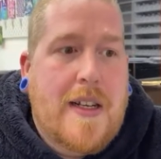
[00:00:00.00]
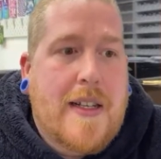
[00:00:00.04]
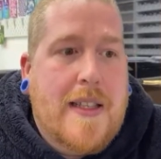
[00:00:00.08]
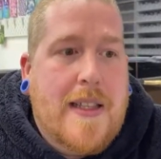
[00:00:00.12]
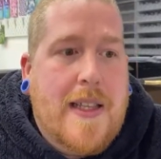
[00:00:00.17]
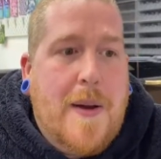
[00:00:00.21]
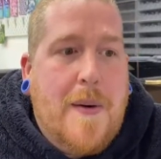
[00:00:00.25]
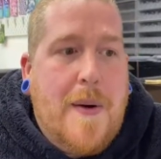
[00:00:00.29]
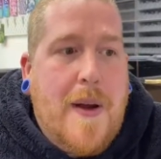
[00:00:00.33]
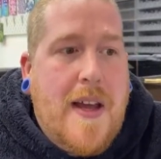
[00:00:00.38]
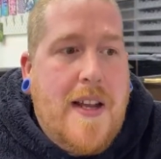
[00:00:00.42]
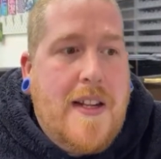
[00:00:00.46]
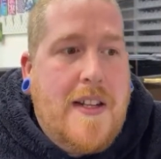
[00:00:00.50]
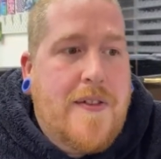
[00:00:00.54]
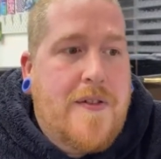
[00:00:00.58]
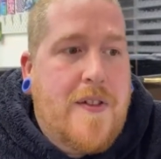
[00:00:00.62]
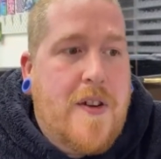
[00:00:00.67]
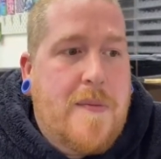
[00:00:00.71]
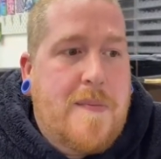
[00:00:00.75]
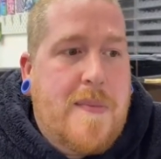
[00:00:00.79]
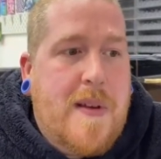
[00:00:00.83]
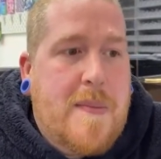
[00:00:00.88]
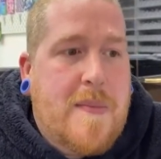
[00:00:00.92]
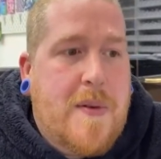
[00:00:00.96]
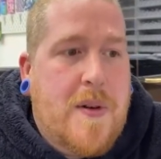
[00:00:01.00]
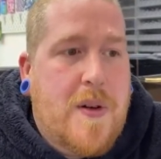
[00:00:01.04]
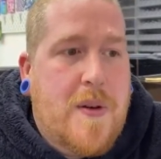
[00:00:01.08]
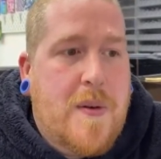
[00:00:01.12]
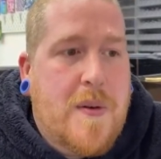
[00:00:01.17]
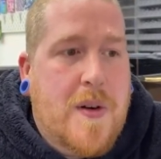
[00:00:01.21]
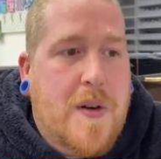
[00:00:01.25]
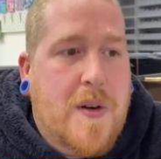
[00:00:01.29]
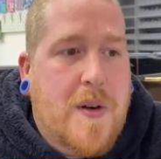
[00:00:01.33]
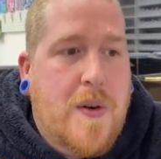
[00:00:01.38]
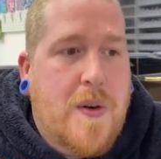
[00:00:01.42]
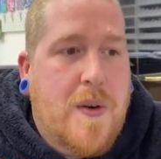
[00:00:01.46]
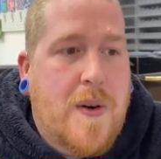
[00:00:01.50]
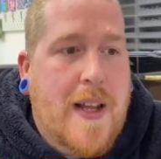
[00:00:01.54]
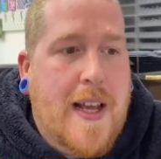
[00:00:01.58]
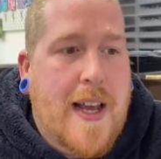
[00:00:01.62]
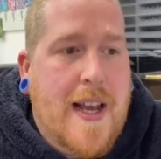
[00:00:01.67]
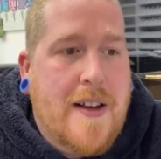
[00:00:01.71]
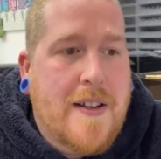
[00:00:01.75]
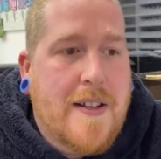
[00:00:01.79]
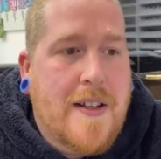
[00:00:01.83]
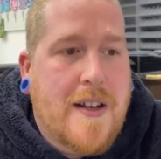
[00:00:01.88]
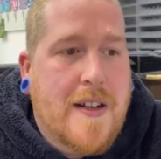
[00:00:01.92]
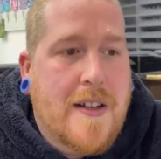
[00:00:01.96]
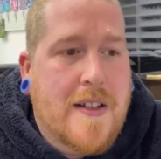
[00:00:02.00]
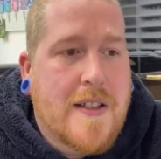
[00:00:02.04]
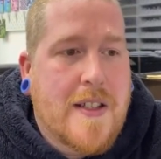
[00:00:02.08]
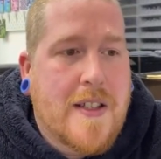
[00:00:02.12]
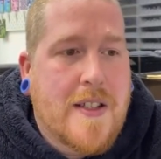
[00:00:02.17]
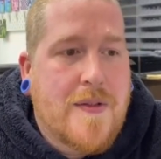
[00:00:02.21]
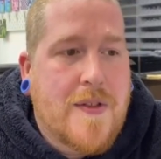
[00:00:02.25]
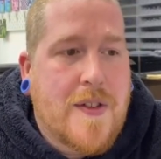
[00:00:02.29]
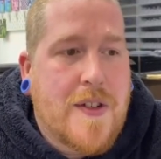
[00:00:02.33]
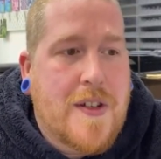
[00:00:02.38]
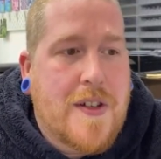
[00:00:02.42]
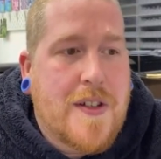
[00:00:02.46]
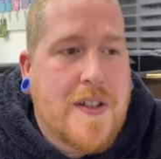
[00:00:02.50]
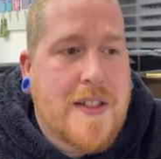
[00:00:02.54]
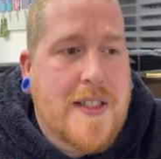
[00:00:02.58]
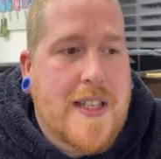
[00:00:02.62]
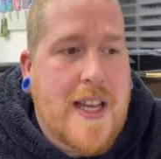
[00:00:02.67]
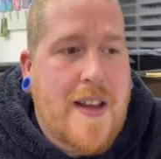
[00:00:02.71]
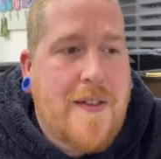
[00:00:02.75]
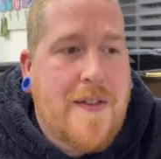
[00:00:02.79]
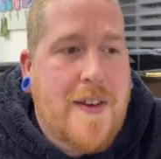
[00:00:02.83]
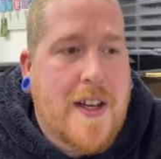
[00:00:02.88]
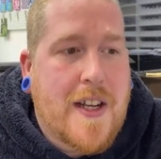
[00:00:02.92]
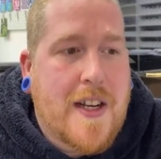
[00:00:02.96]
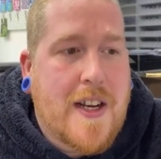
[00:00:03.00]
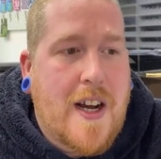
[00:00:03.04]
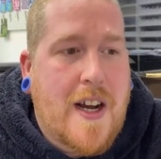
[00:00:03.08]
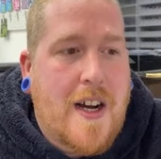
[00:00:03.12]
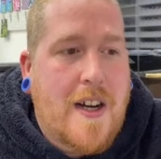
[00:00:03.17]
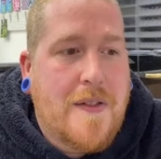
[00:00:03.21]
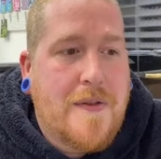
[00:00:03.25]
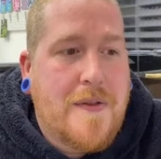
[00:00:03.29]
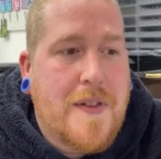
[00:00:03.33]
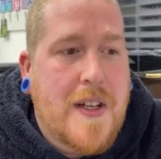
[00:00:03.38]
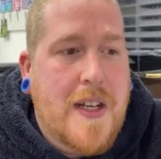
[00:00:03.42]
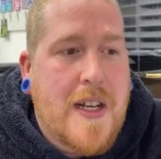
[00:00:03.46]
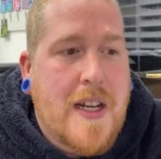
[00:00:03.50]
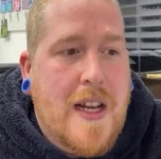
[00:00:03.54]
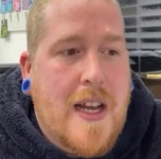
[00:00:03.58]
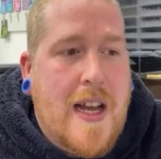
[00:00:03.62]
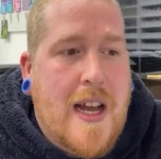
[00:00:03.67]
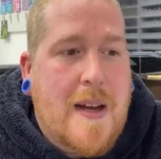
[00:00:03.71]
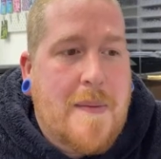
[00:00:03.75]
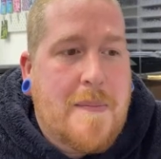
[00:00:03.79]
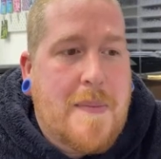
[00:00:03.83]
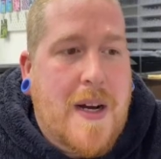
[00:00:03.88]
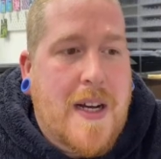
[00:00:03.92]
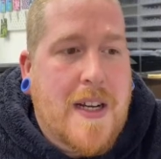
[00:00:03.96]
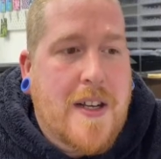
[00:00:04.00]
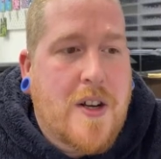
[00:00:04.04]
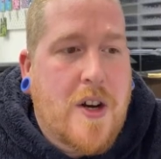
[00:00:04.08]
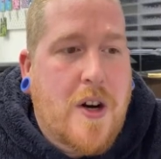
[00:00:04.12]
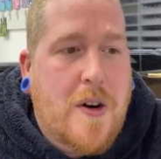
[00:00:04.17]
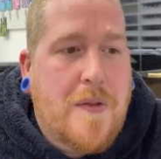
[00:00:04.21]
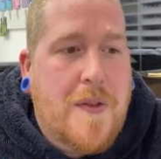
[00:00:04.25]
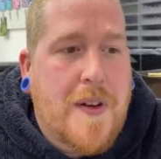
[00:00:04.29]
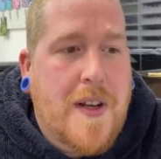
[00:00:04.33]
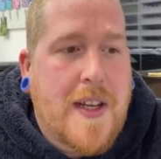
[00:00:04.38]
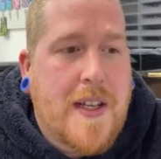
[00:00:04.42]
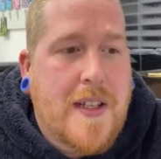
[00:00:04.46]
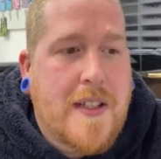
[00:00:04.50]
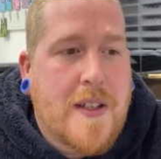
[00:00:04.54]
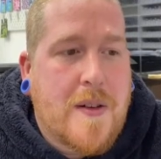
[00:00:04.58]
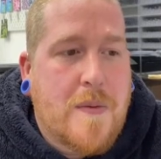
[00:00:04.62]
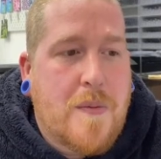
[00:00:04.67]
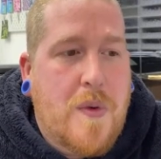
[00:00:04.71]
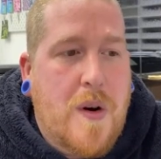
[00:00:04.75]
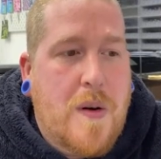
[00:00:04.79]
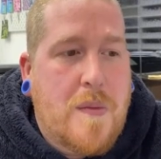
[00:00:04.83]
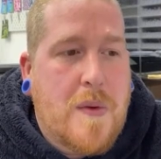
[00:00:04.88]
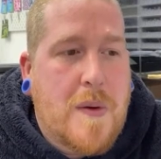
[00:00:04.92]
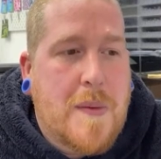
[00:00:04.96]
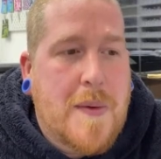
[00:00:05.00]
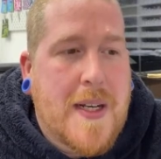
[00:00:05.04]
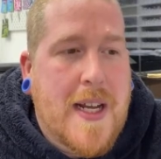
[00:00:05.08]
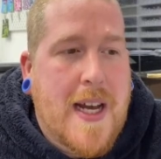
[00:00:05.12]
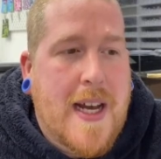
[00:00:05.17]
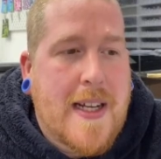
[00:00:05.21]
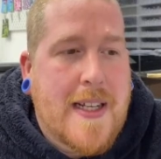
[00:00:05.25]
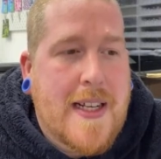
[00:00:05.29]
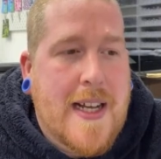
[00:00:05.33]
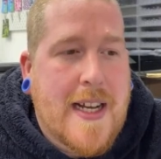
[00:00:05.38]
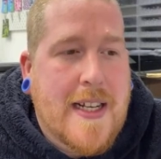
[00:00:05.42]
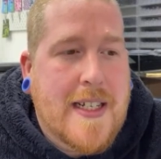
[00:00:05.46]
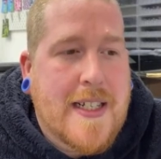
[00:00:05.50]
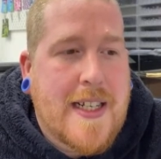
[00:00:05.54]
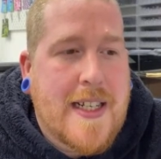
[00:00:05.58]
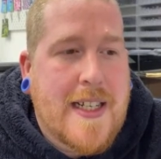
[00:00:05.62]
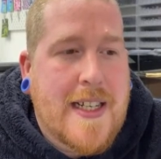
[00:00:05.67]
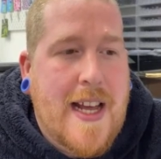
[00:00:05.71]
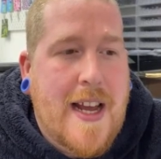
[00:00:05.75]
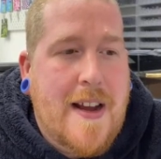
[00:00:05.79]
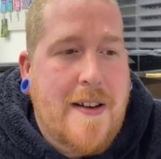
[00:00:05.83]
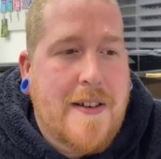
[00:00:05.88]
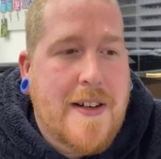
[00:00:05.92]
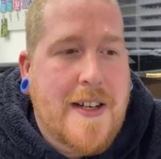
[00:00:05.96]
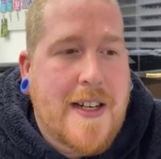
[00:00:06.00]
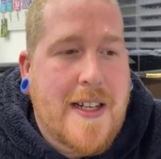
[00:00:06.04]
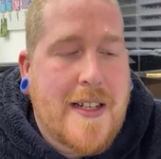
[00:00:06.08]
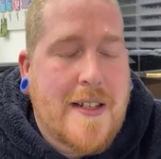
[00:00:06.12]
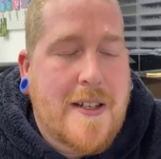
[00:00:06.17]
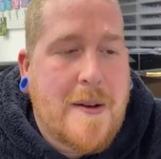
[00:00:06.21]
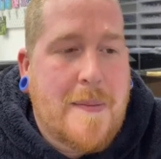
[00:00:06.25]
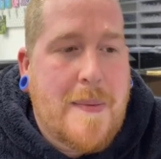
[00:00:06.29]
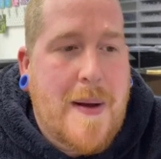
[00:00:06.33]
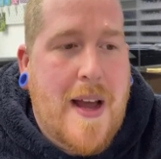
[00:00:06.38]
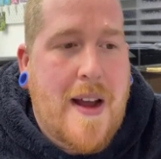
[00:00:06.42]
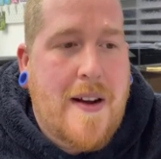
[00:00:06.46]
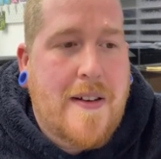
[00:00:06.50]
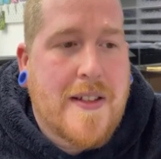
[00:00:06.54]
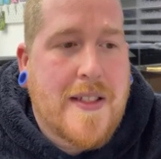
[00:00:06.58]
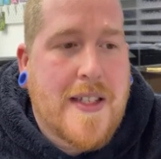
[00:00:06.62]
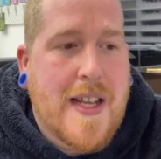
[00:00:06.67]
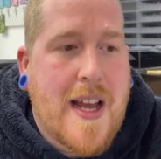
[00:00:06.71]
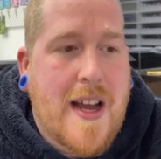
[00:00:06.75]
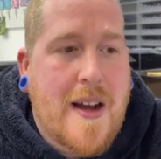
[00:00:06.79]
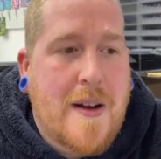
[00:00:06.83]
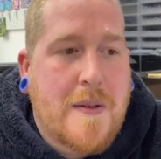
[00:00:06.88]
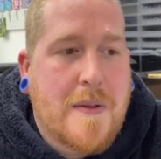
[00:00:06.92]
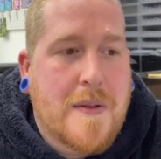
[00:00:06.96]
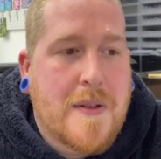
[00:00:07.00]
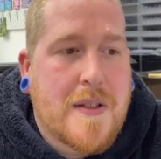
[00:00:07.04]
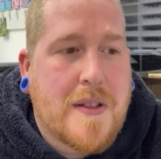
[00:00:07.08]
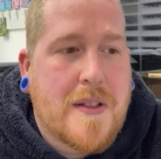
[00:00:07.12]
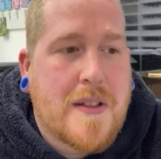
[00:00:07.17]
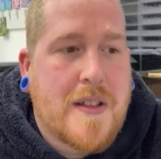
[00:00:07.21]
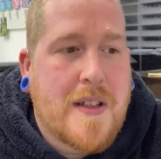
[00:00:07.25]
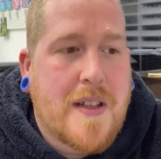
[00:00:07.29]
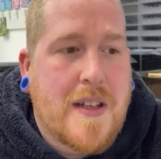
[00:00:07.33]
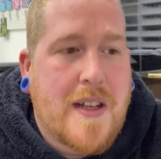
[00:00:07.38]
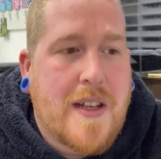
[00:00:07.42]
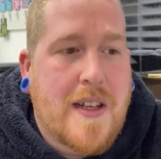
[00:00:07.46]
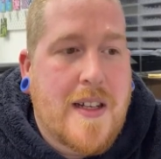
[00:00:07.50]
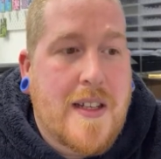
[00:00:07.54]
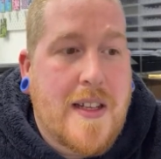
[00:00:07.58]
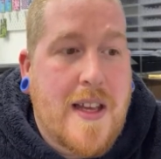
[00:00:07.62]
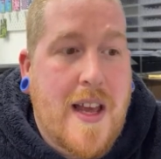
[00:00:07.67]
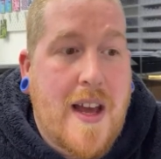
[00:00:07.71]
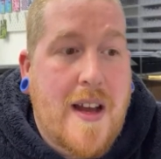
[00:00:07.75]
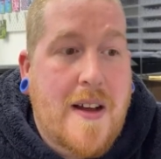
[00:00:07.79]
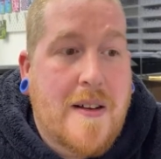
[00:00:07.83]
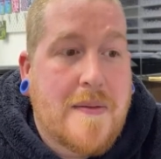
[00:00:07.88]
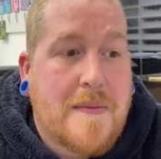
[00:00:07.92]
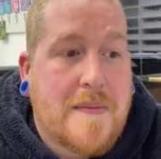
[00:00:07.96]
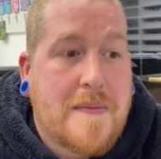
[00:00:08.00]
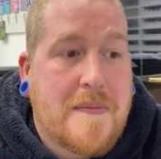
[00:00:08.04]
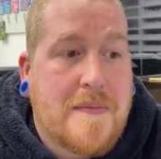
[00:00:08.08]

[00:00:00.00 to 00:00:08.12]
They were interviewing people who were calling out youngsters for not saving enough and buying coffees, and one woman had actually inherited her parents' house. Yeah.